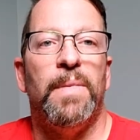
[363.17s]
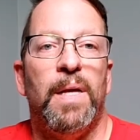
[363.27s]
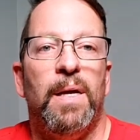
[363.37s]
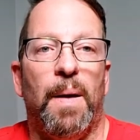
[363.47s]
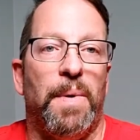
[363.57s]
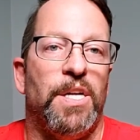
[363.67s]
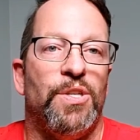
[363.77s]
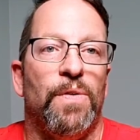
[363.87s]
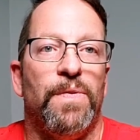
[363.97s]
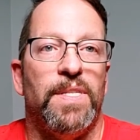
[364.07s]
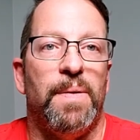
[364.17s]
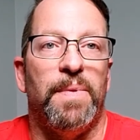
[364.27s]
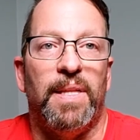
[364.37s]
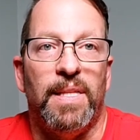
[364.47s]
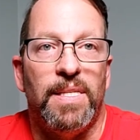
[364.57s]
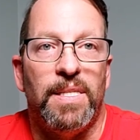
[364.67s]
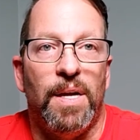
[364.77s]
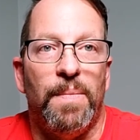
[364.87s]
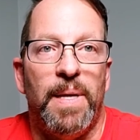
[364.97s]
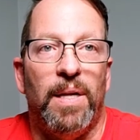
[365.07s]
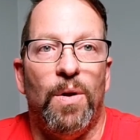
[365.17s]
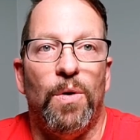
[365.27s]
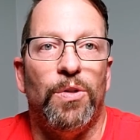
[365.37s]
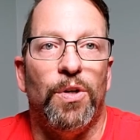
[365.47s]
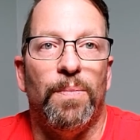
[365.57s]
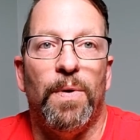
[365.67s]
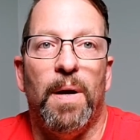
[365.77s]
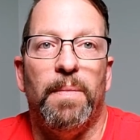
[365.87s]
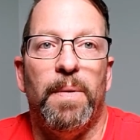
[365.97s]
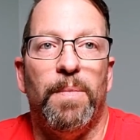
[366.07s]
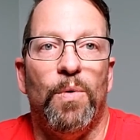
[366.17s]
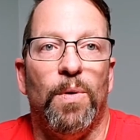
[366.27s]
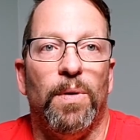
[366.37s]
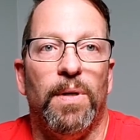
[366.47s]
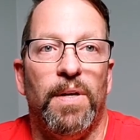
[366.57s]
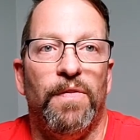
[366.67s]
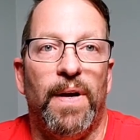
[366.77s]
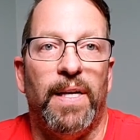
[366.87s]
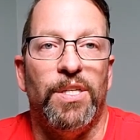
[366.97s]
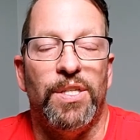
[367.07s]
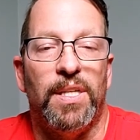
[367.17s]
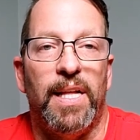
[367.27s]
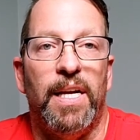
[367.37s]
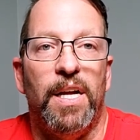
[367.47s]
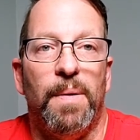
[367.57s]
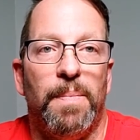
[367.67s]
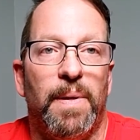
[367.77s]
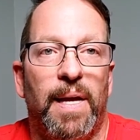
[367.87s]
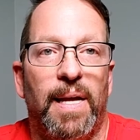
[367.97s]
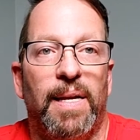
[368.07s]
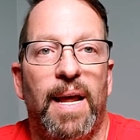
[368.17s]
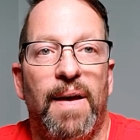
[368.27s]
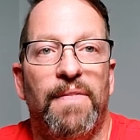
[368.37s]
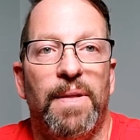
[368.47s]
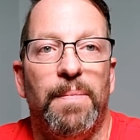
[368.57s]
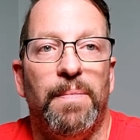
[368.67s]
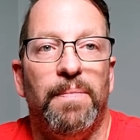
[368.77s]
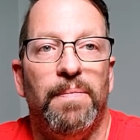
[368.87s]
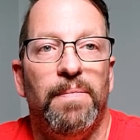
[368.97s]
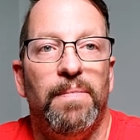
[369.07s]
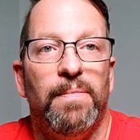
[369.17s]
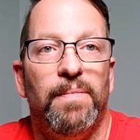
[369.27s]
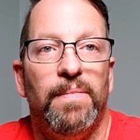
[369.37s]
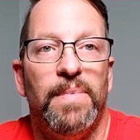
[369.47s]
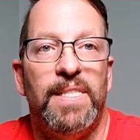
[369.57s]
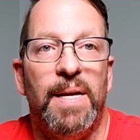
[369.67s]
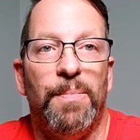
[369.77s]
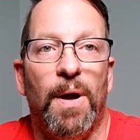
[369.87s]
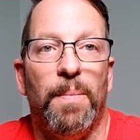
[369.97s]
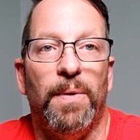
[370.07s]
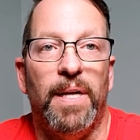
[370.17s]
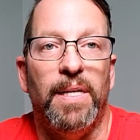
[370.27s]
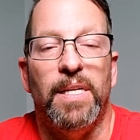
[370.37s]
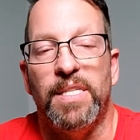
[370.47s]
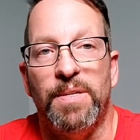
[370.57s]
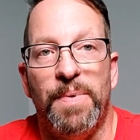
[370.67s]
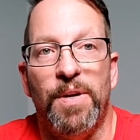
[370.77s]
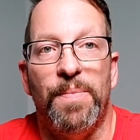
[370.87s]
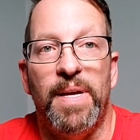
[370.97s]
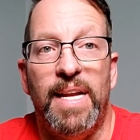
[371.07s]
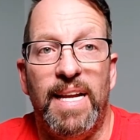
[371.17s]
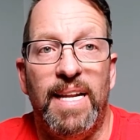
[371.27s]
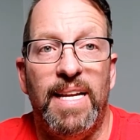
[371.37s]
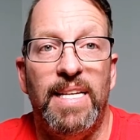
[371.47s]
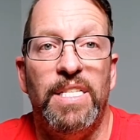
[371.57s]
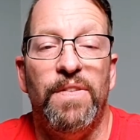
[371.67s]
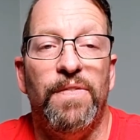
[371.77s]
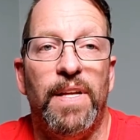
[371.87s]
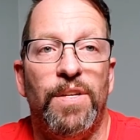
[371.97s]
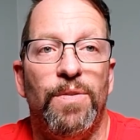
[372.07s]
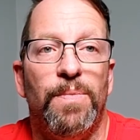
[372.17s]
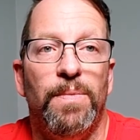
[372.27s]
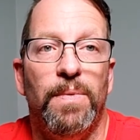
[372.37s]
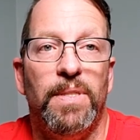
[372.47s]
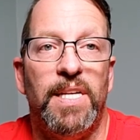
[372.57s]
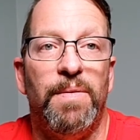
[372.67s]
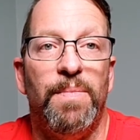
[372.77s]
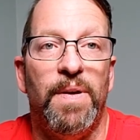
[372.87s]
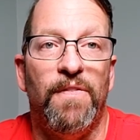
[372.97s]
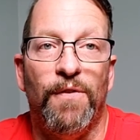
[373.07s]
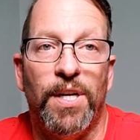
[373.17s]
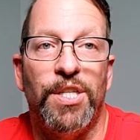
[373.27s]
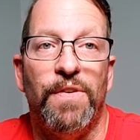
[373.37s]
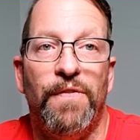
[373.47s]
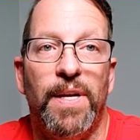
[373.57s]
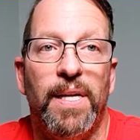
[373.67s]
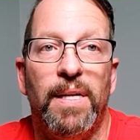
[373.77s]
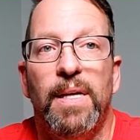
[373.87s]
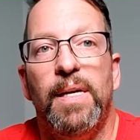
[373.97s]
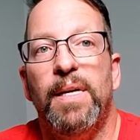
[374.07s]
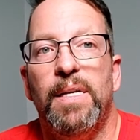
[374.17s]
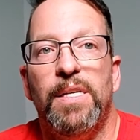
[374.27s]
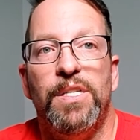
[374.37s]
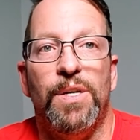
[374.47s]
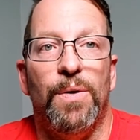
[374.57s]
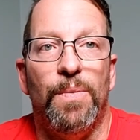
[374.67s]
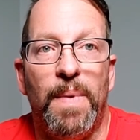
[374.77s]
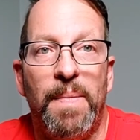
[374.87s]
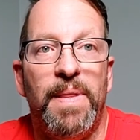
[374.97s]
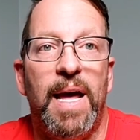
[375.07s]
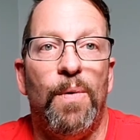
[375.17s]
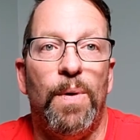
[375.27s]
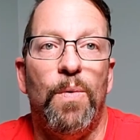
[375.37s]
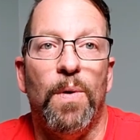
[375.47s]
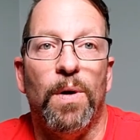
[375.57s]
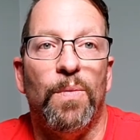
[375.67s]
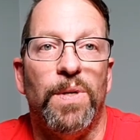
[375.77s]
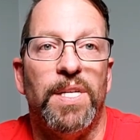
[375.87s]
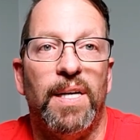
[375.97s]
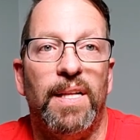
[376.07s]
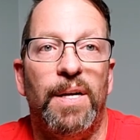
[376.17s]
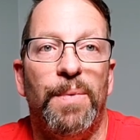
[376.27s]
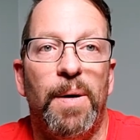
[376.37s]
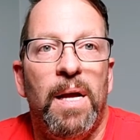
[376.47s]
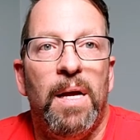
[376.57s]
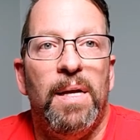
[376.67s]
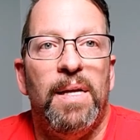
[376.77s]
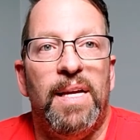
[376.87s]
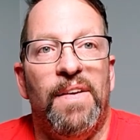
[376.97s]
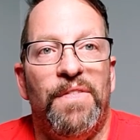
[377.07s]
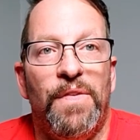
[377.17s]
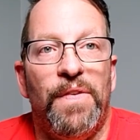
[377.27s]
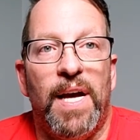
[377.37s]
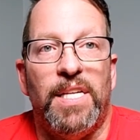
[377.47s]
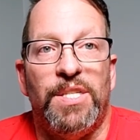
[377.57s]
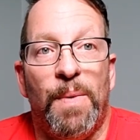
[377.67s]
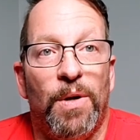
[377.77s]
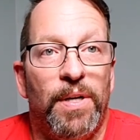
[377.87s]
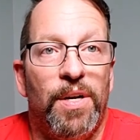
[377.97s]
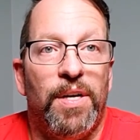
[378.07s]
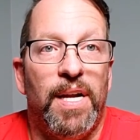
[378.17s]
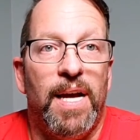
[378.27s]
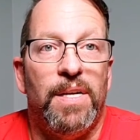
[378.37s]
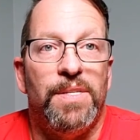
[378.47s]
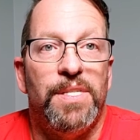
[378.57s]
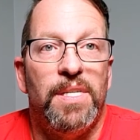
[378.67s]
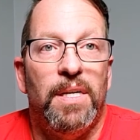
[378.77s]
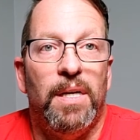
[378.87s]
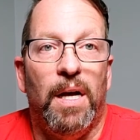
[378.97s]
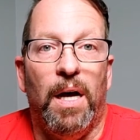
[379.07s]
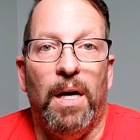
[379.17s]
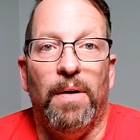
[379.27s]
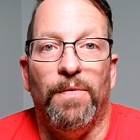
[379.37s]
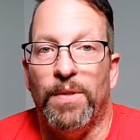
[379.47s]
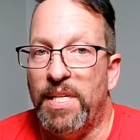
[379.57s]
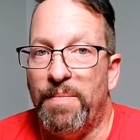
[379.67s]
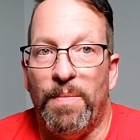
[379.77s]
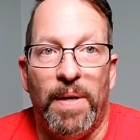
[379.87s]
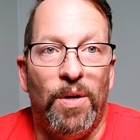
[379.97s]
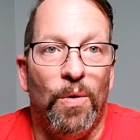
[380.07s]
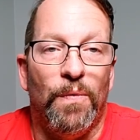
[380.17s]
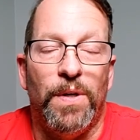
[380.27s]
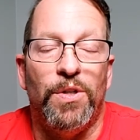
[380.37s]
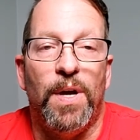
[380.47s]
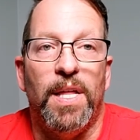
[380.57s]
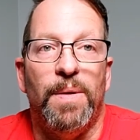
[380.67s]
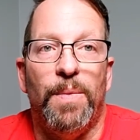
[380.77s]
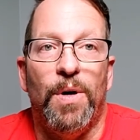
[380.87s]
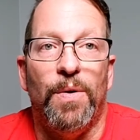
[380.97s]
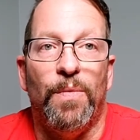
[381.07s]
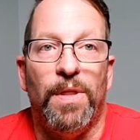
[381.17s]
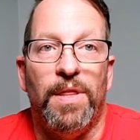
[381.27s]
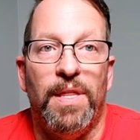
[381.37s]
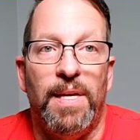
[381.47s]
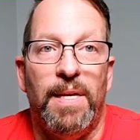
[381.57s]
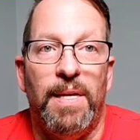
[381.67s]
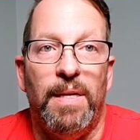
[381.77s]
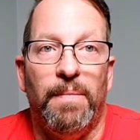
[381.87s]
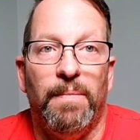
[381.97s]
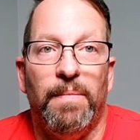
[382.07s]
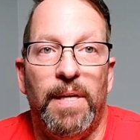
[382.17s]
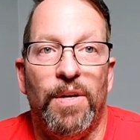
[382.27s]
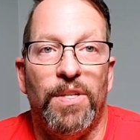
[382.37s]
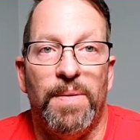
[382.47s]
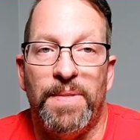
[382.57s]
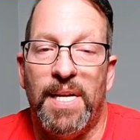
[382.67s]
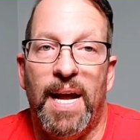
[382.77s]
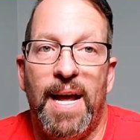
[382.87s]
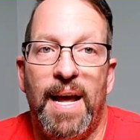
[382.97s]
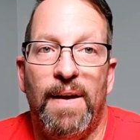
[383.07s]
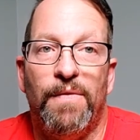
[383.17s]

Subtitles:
I'm not sure if it's something that's going to be a long-term problem or if I can just clean it up and have them set properly. It doesn't appear to be any adhesive. They do seem to be a friction fit, so maybe that will work once I clean them up. If you've got smaller ear canals, for example, my girlfriend tried them on with the ear tips that I have,